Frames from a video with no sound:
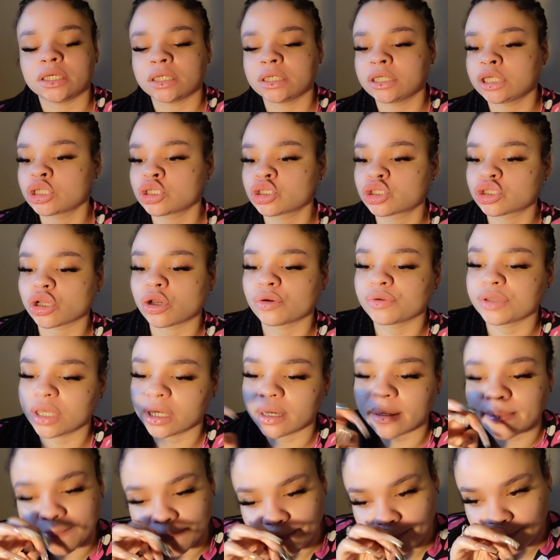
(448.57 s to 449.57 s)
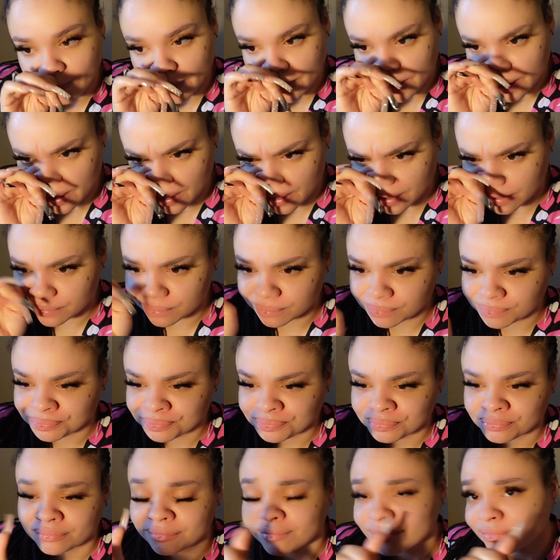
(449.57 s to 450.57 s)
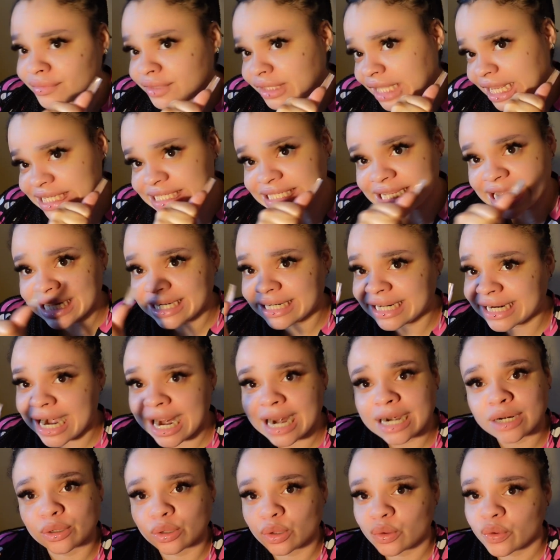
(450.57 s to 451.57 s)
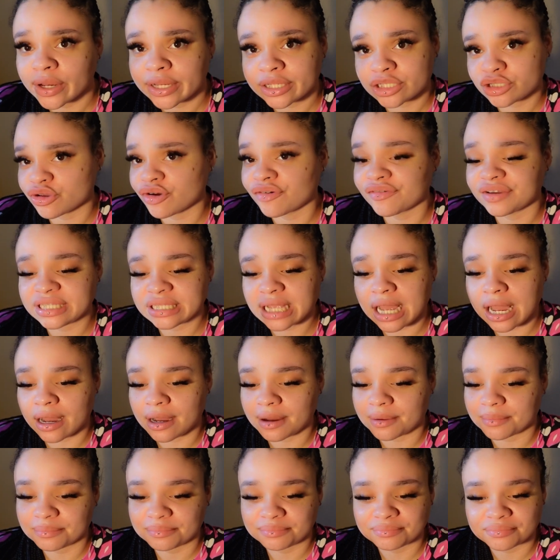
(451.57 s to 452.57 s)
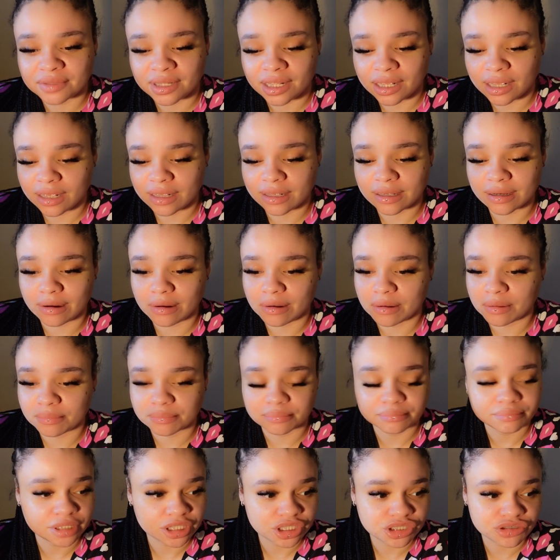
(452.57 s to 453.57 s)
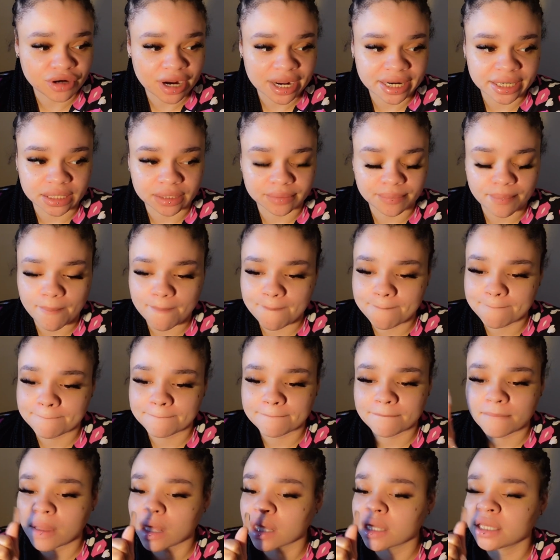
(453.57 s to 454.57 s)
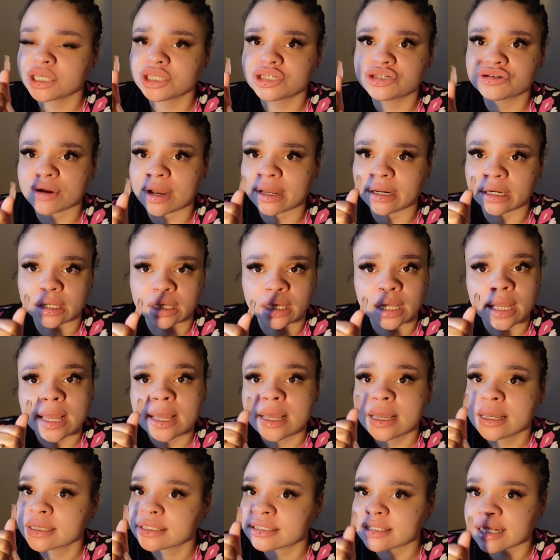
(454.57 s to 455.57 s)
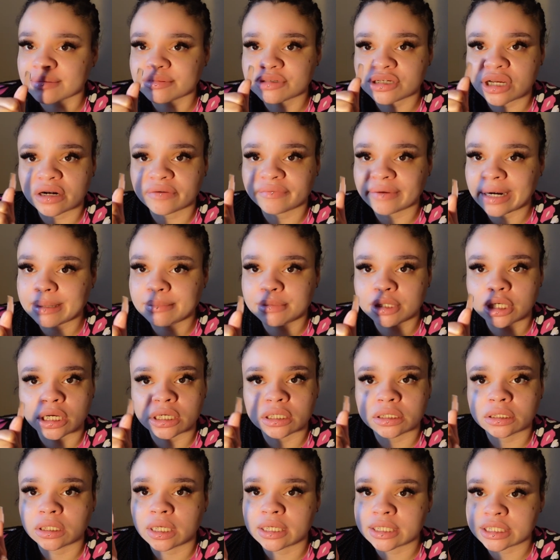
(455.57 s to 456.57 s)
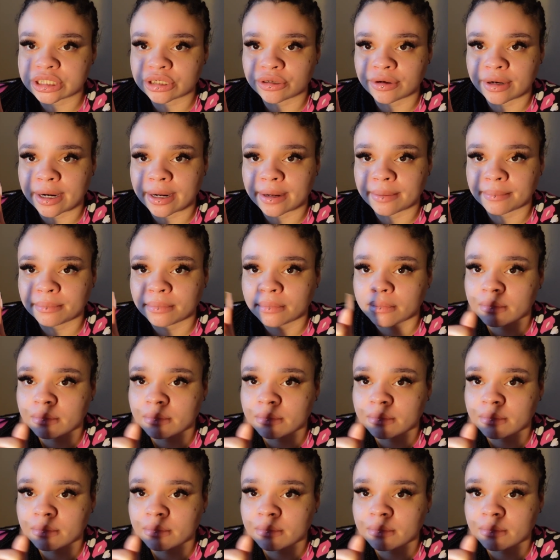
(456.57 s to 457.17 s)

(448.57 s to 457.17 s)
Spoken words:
So yeah, that's the end of that little quick story time. He tried it. He tried it. Stop trying to write me on Instagram.